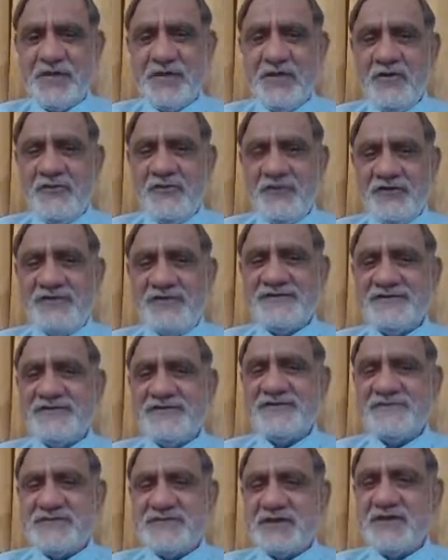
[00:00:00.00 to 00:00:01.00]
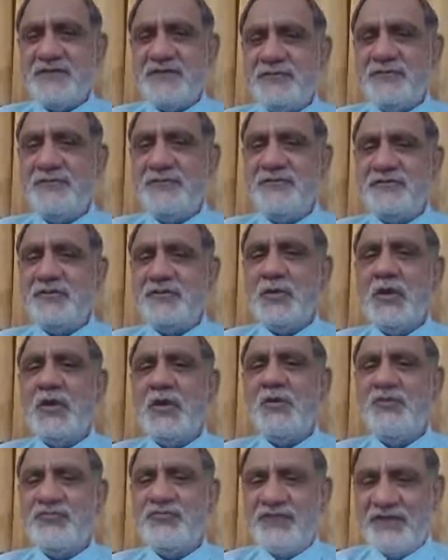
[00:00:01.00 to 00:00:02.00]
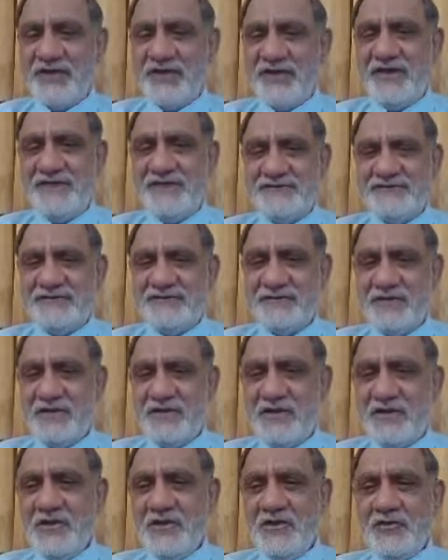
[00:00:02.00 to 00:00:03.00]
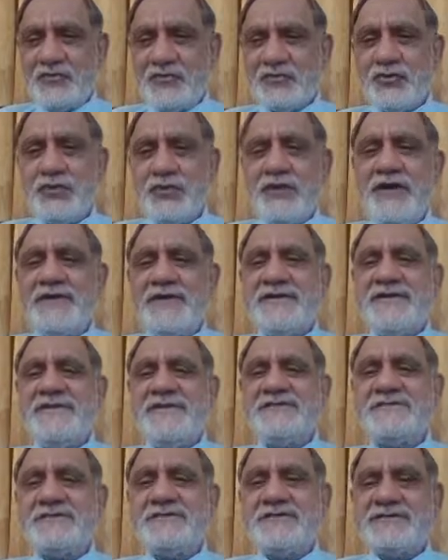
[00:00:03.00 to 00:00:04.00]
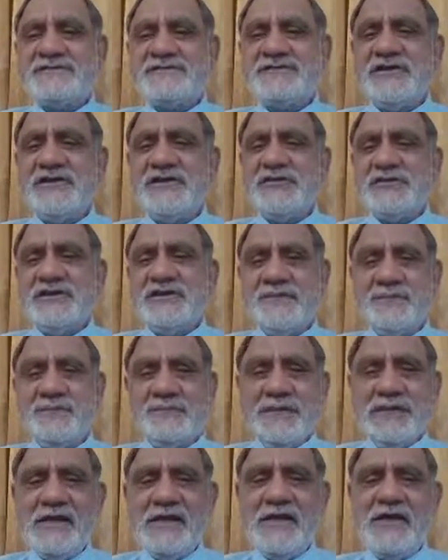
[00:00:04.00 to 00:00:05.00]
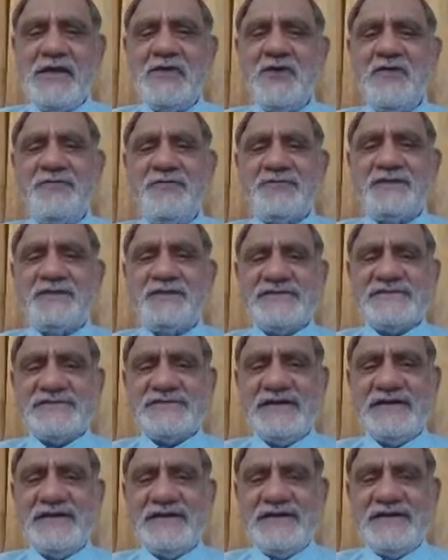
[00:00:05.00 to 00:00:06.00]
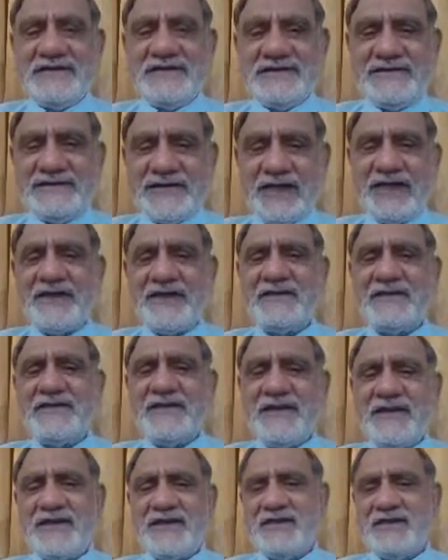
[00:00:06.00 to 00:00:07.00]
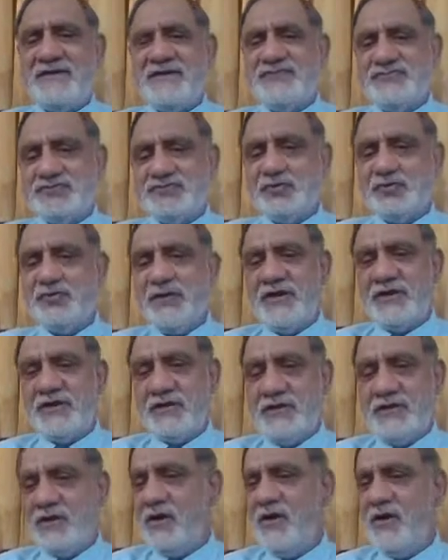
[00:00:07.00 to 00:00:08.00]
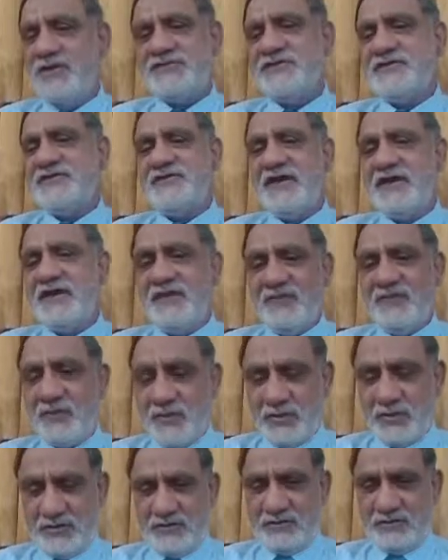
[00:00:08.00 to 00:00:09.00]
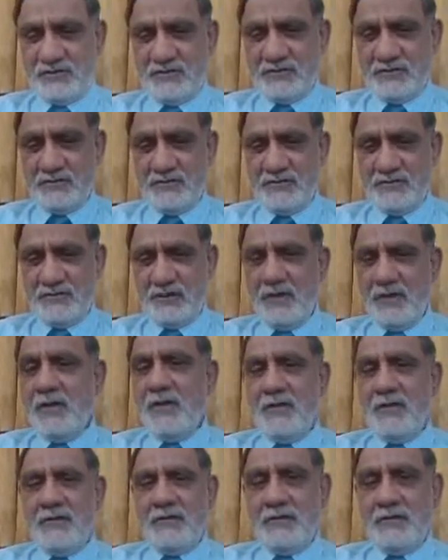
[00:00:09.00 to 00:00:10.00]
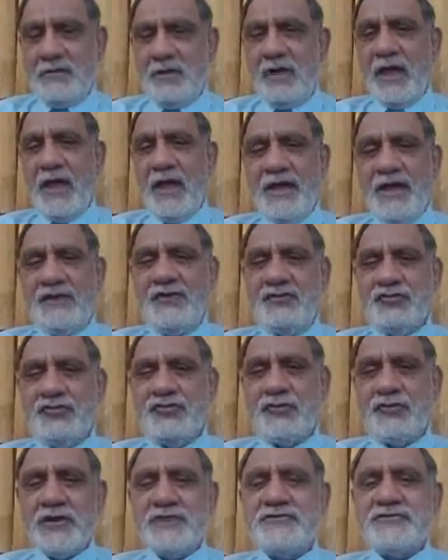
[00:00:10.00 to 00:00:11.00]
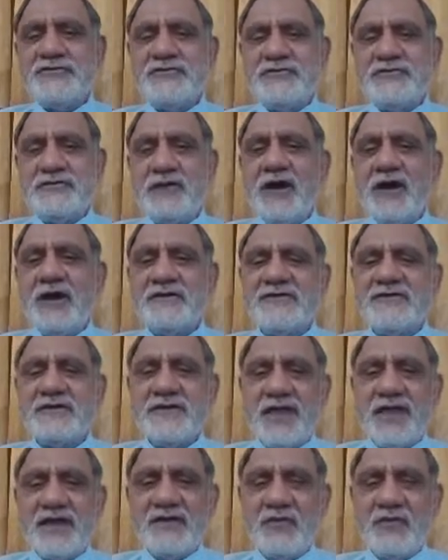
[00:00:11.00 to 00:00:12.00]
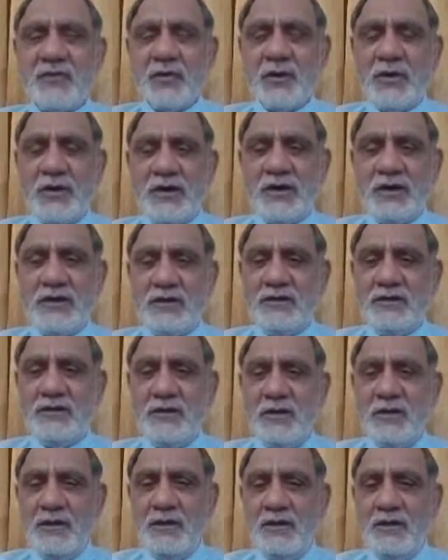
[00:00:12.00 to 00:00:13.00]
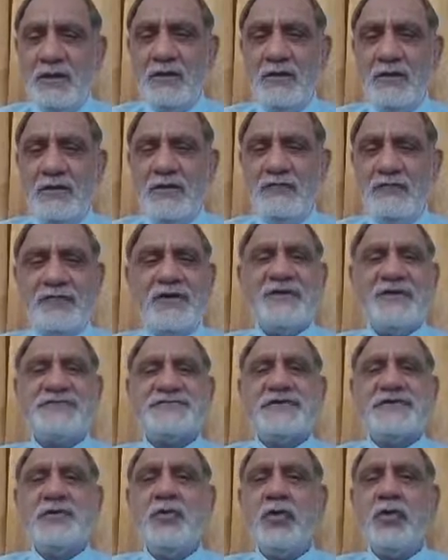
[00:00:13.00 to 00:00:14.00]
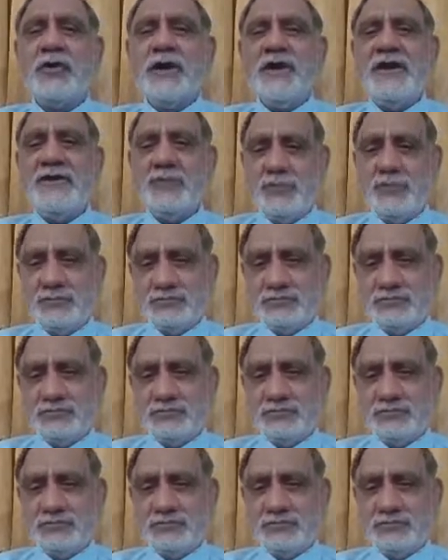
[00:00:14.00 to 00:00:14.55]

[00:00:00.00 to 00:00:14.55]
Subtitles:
Phrasal is taken from the word phrase. So it is concerned with the meaning of the syntactic unit larger than a word. Any unit which is larger than a word, for instance, look into